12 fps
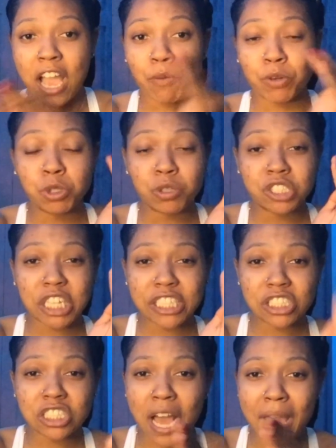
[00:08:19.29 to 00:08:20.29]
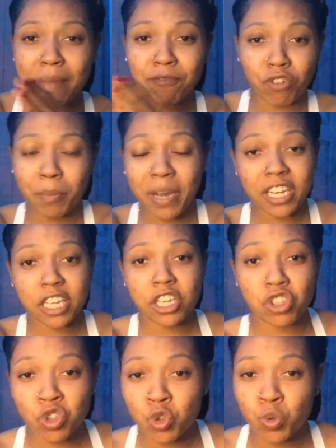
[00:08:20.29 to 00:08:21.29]
When you exchange time for money,
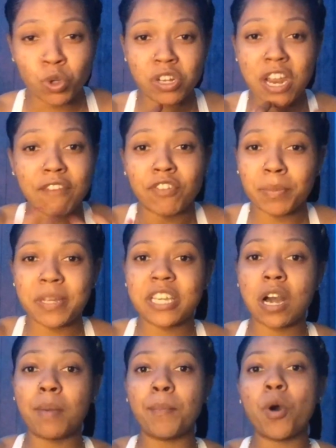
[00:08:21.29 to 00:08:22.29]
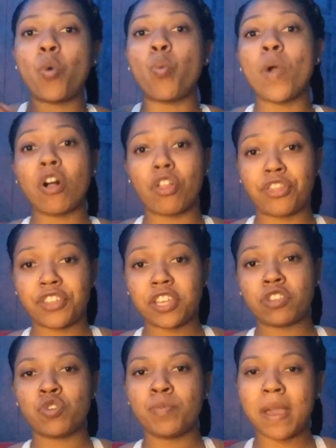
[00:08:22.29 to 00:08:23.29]
you will never become wealthy.
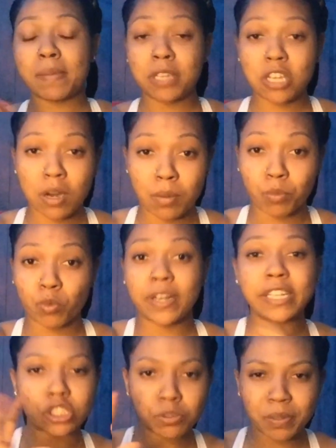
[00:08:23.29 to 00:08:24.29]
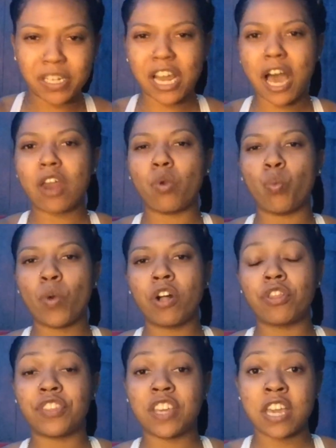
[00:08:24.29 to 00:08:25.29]
You may become rich, but not
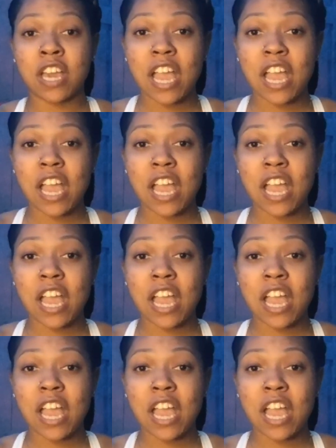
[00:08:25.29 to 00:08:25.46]
wealthy.